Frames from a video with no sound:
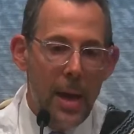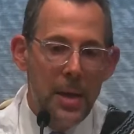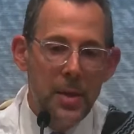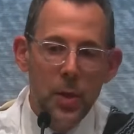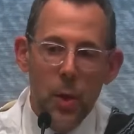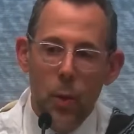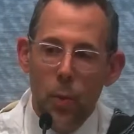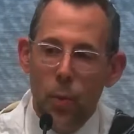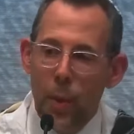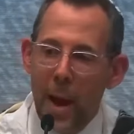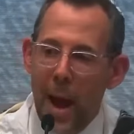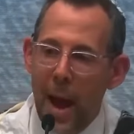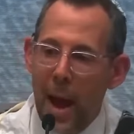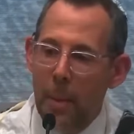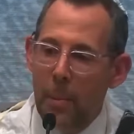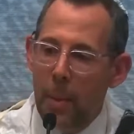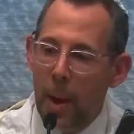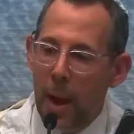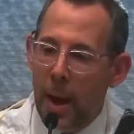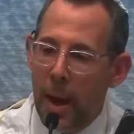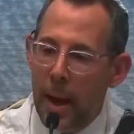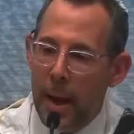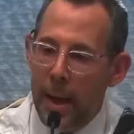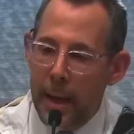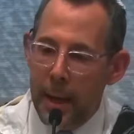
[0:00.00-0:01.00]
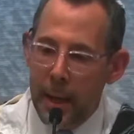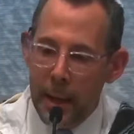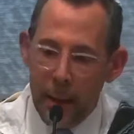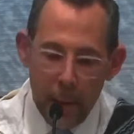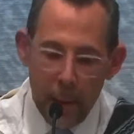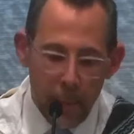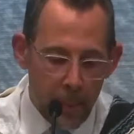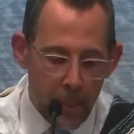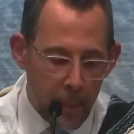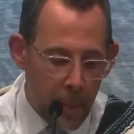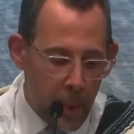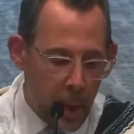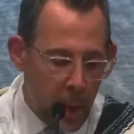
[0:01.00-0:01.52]
As a rabbi,
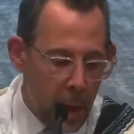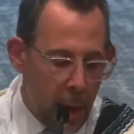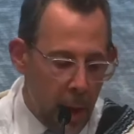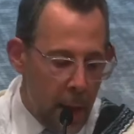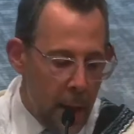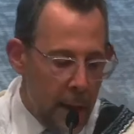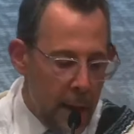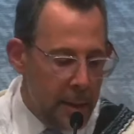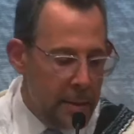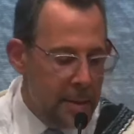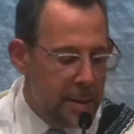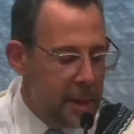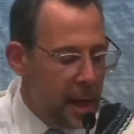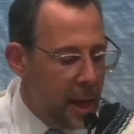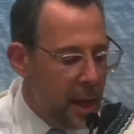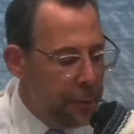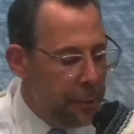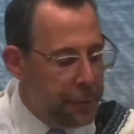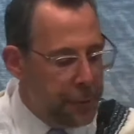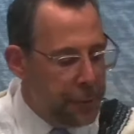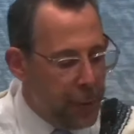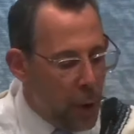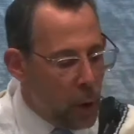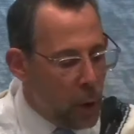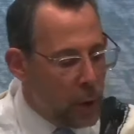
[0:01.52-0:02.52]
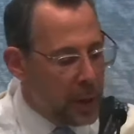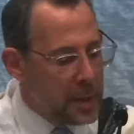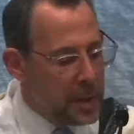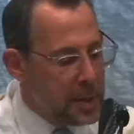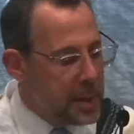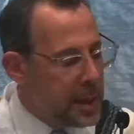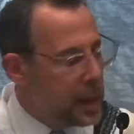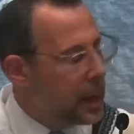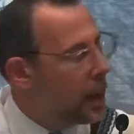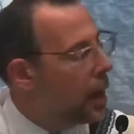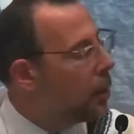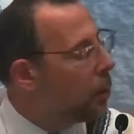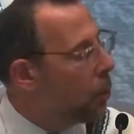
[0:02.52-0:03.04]
instead of
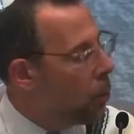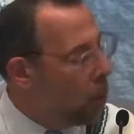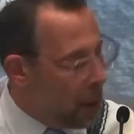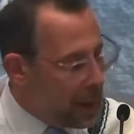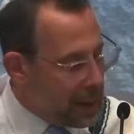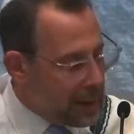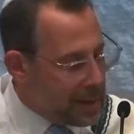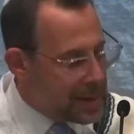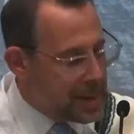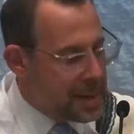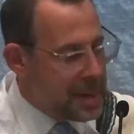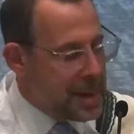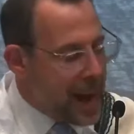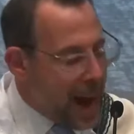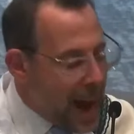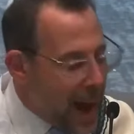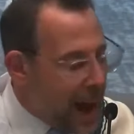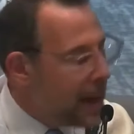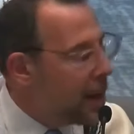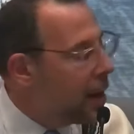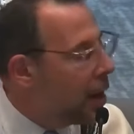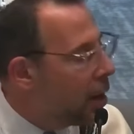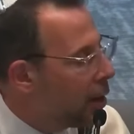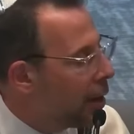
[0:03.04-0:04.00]
focusing on what is not